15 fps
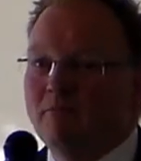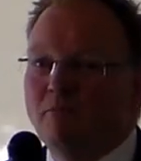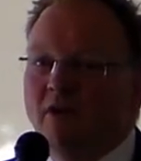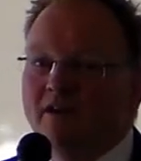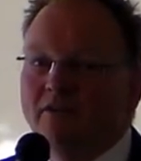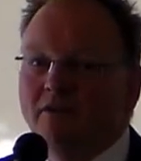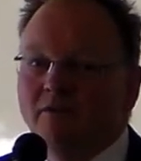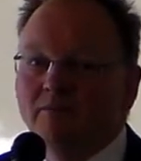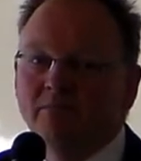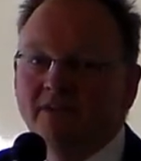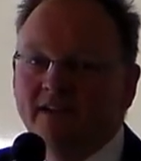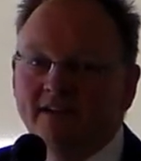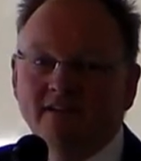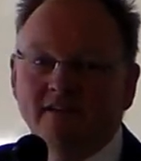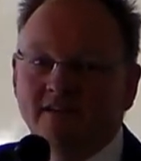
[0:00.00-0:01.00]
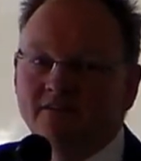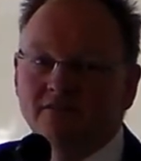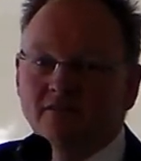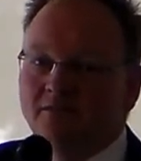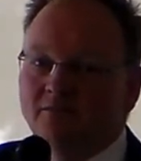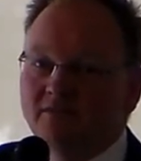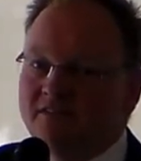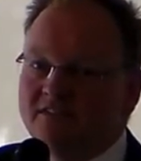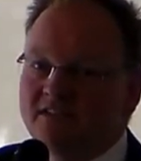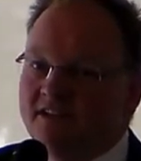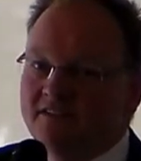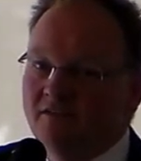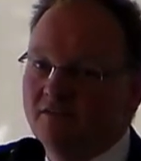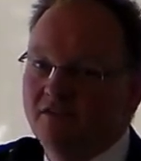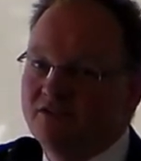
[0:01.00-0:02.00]
And it might not be anything to do with the
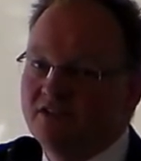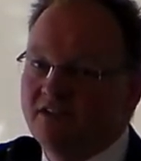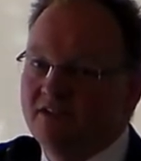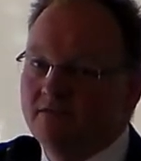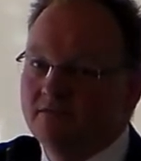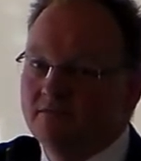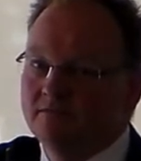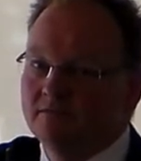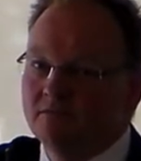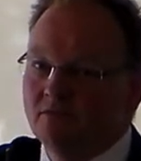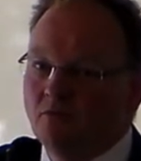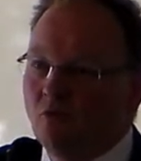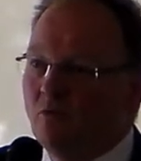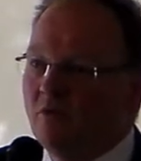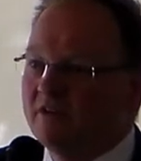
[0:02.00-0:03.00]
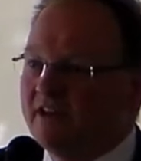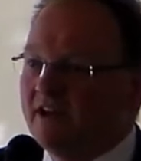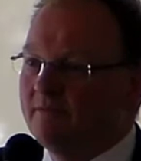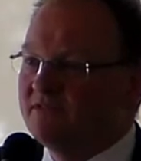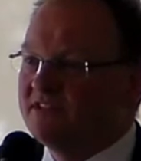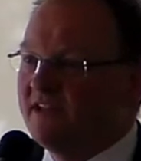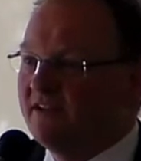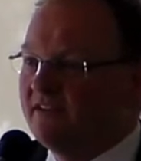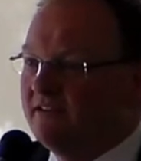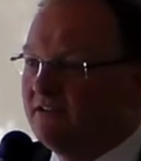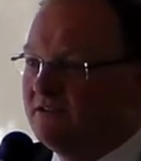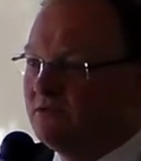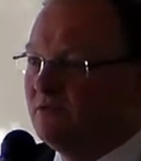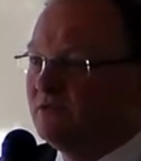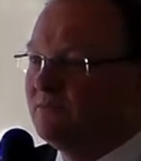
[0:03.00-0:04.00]
technology or what comes out of
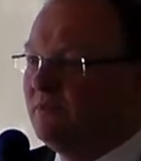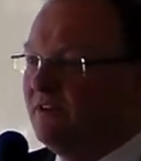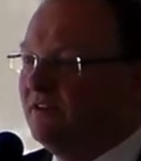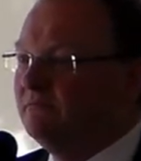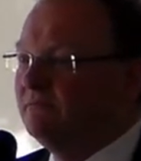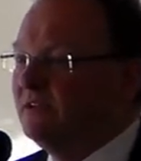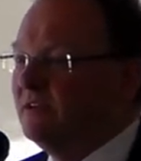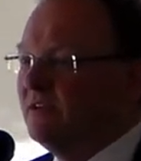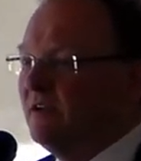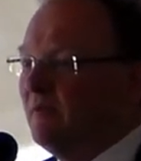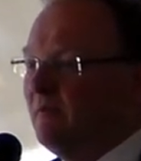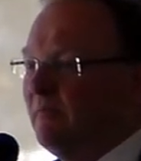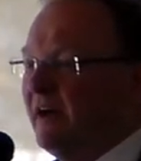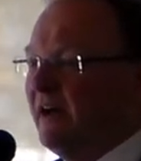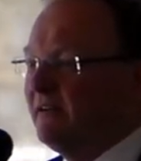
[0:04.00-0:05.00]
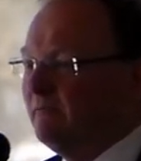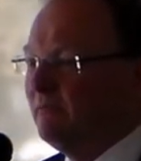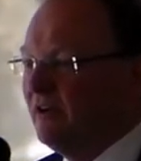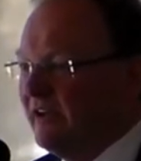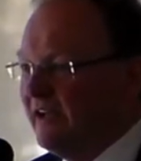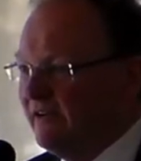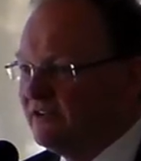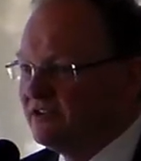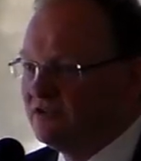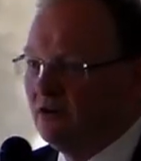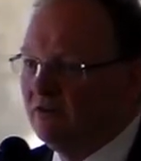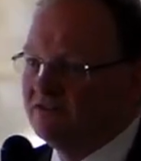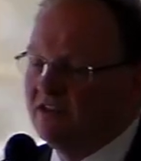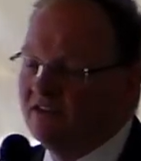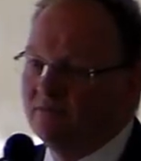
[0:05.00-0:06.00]
the exhaust pipe, but by how it
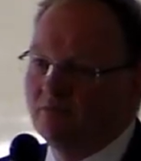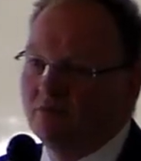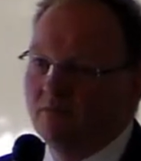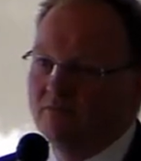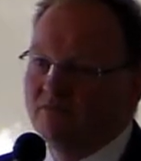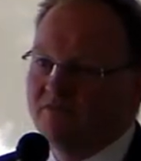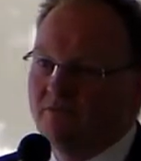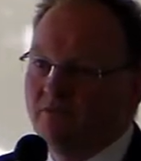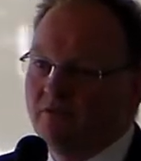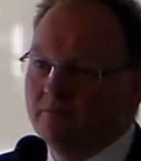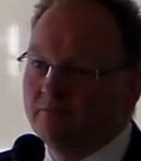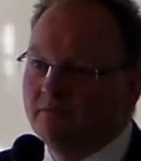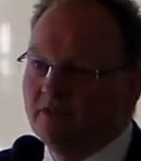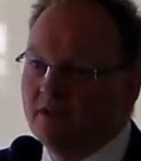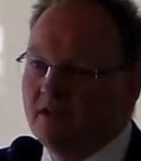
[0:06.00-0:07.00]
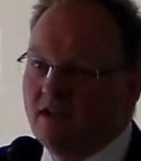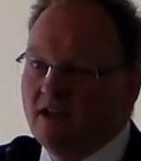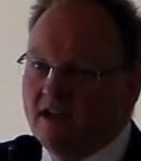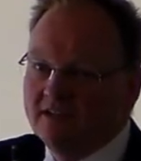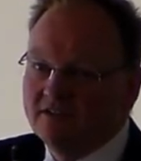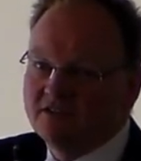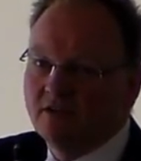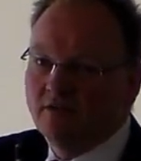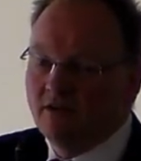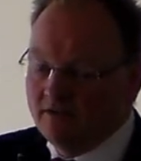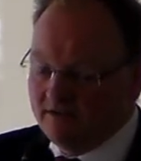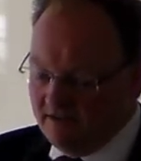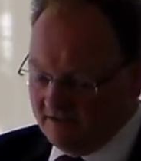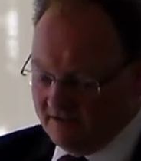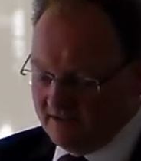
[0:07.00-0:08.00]
solves other problems for them. And so
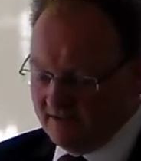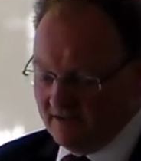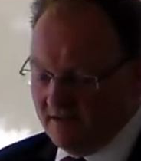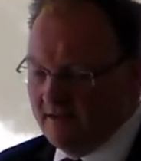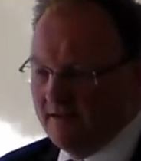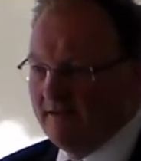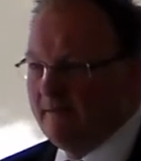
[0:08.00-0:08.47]
I think that